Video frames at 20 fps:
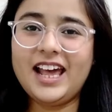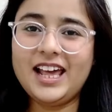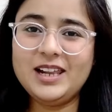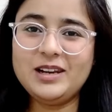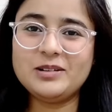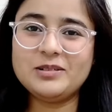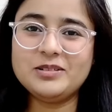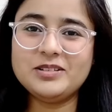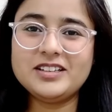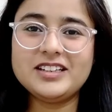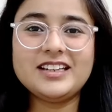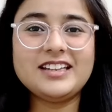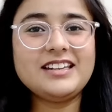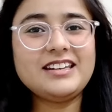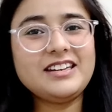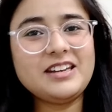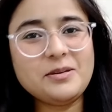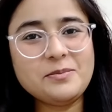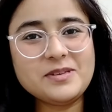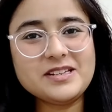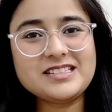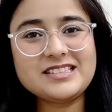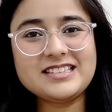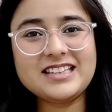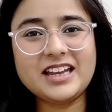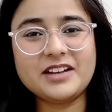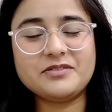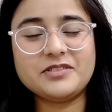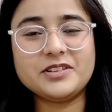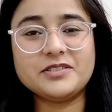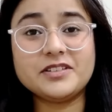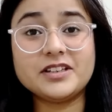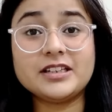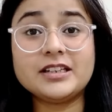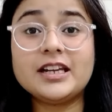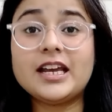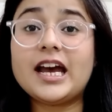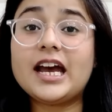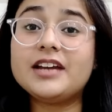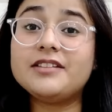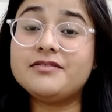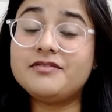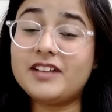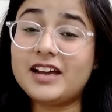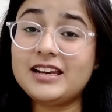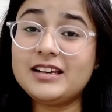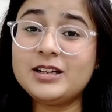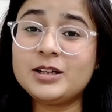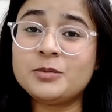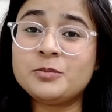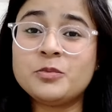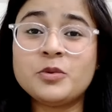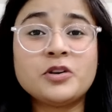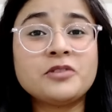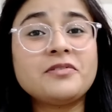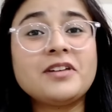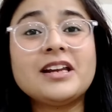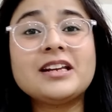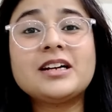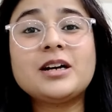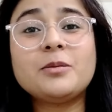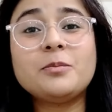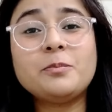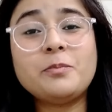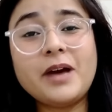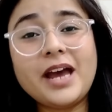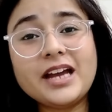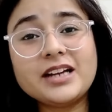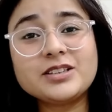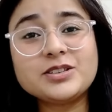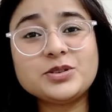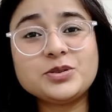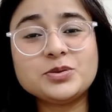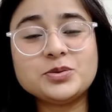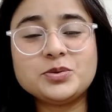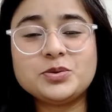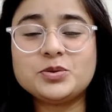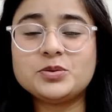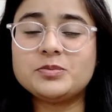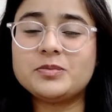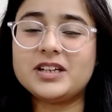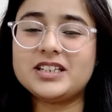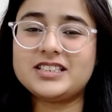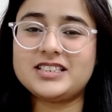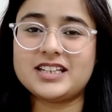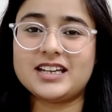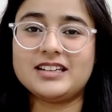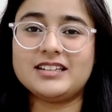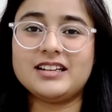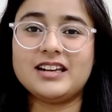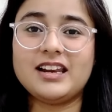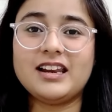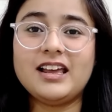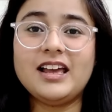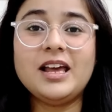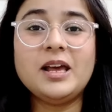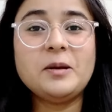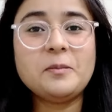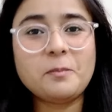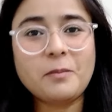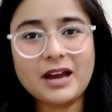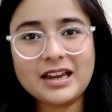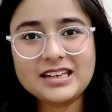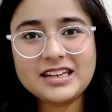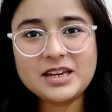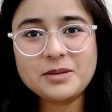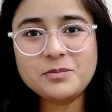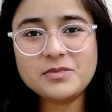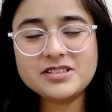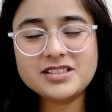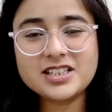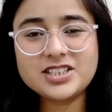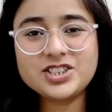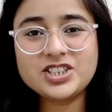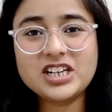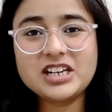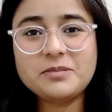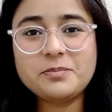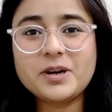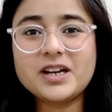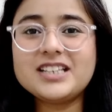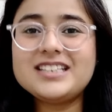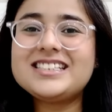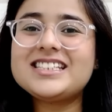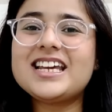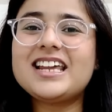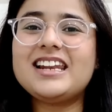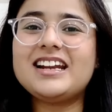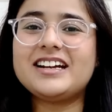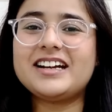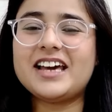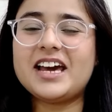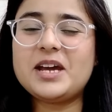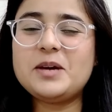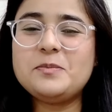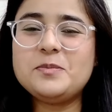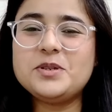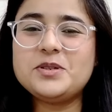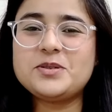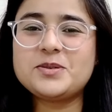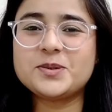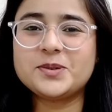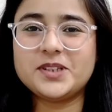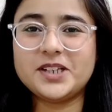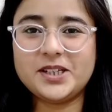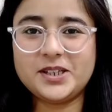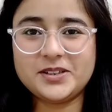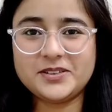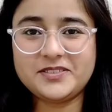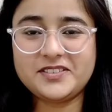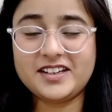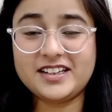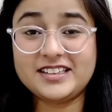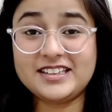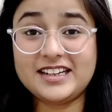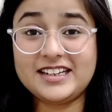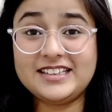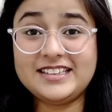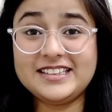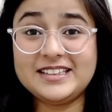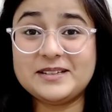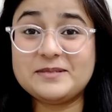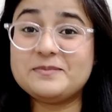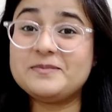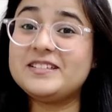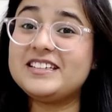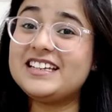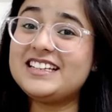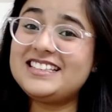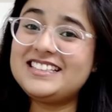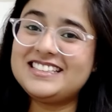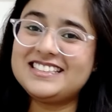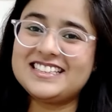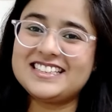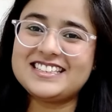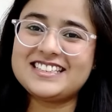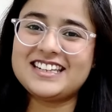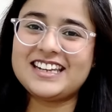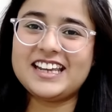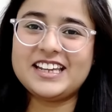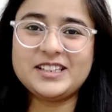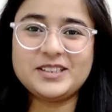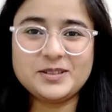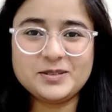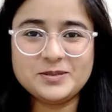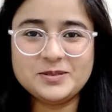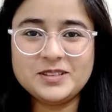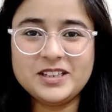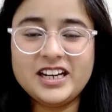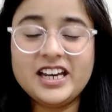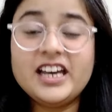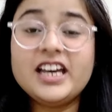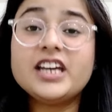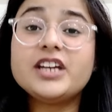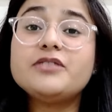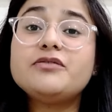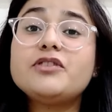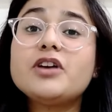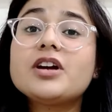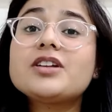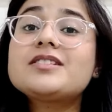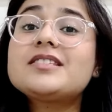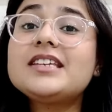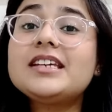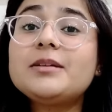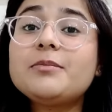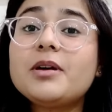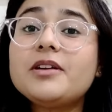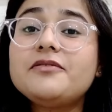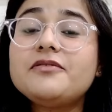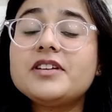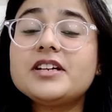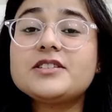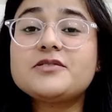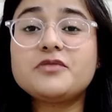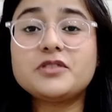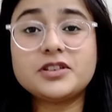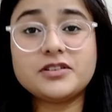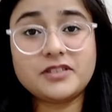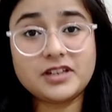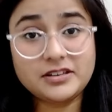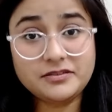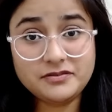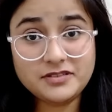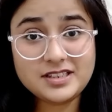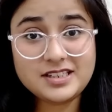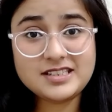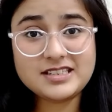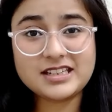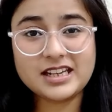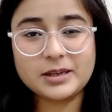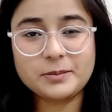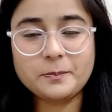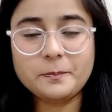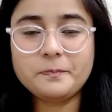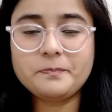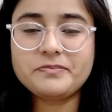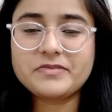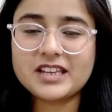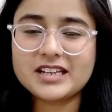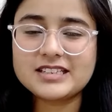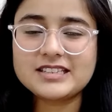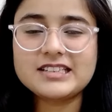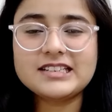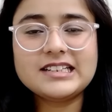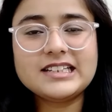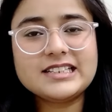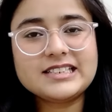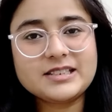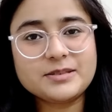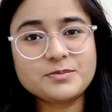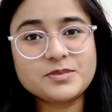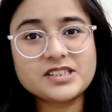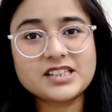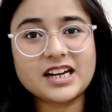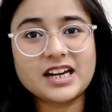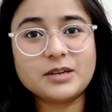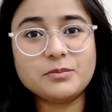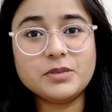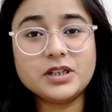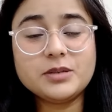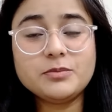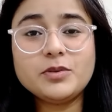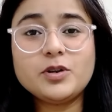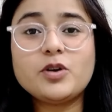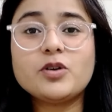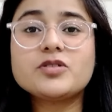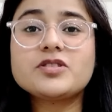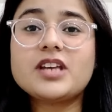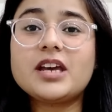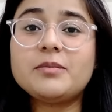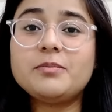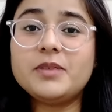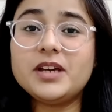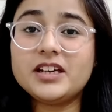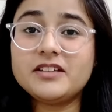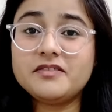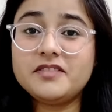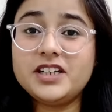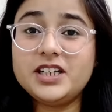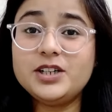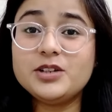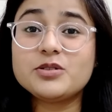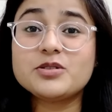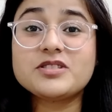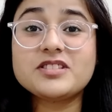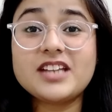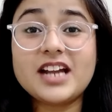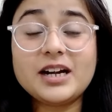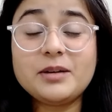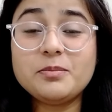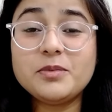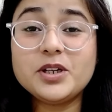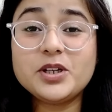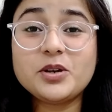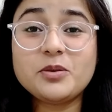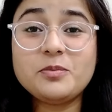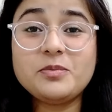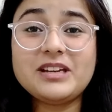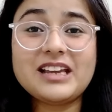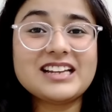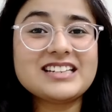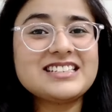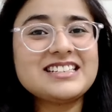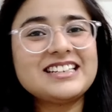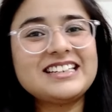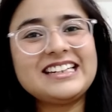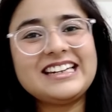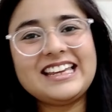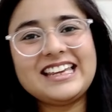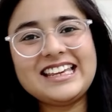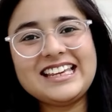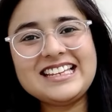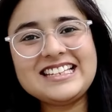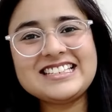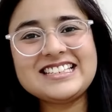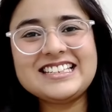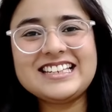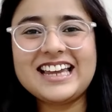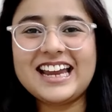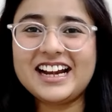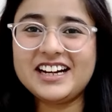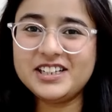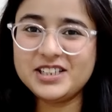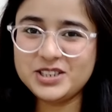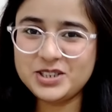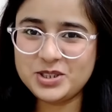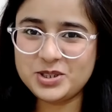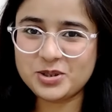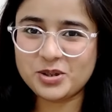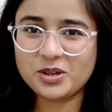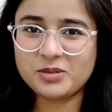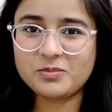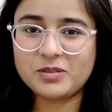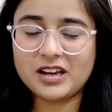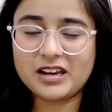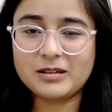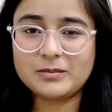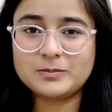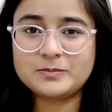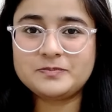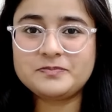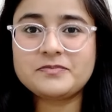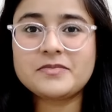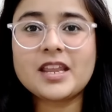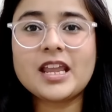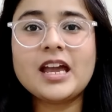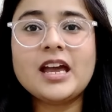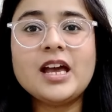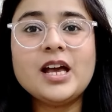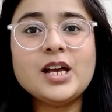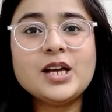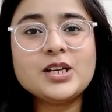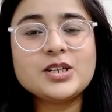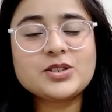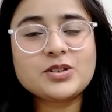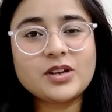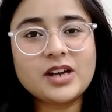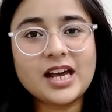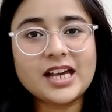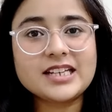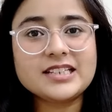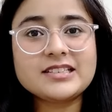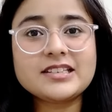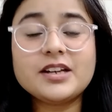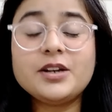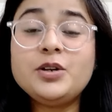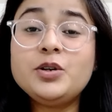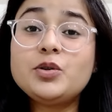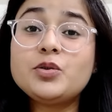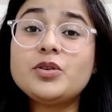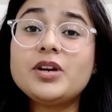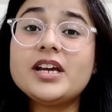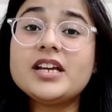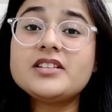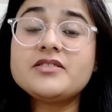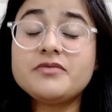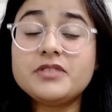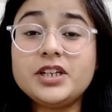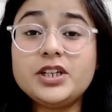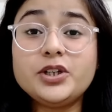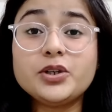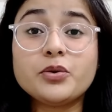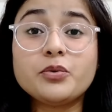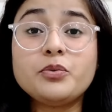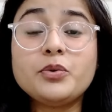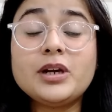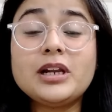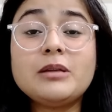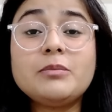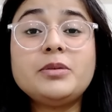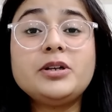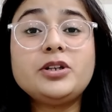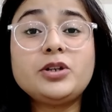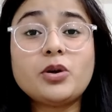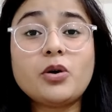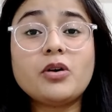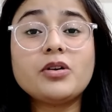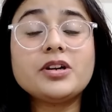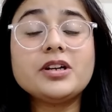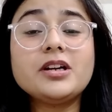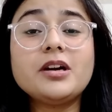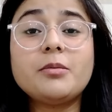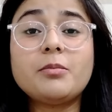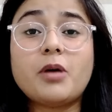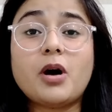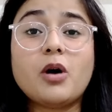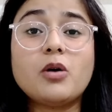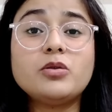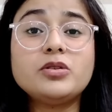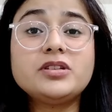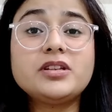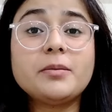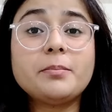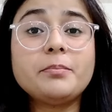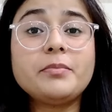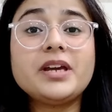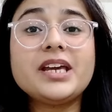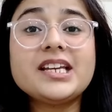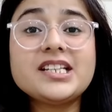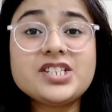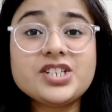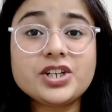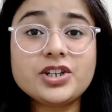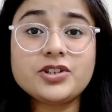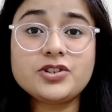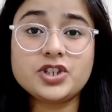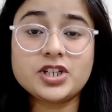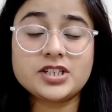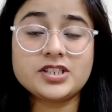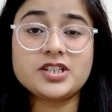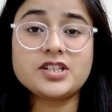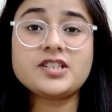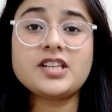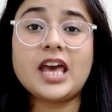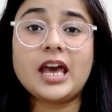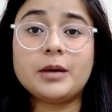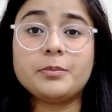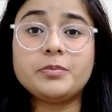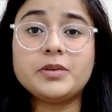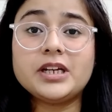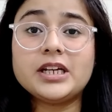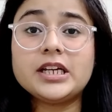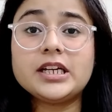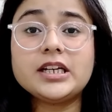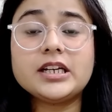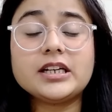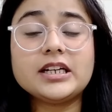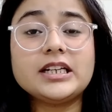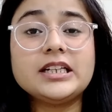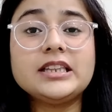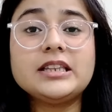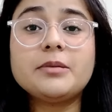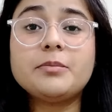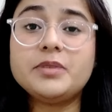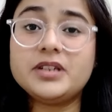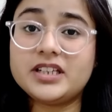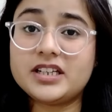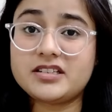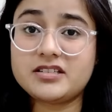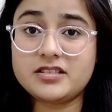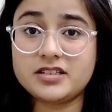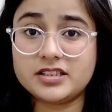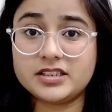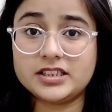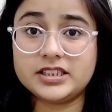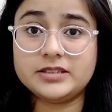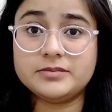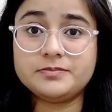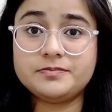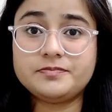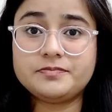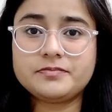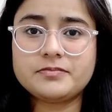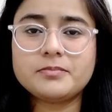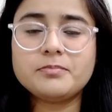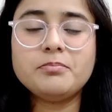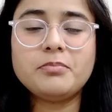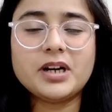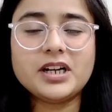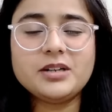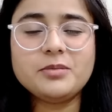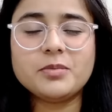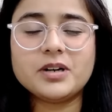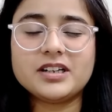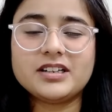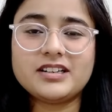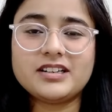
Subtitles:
Hello, Namaste everyone. I welcome back you to my channel. My name is Anjali Panchal and I am a student of IITM BS just like you. If you are seeing my face for the very first time, consider subscribing because I make videos that make your BS degree easy and enjoyable. So guys, in today's video we will be talking about the major changes happening in the BS degree. But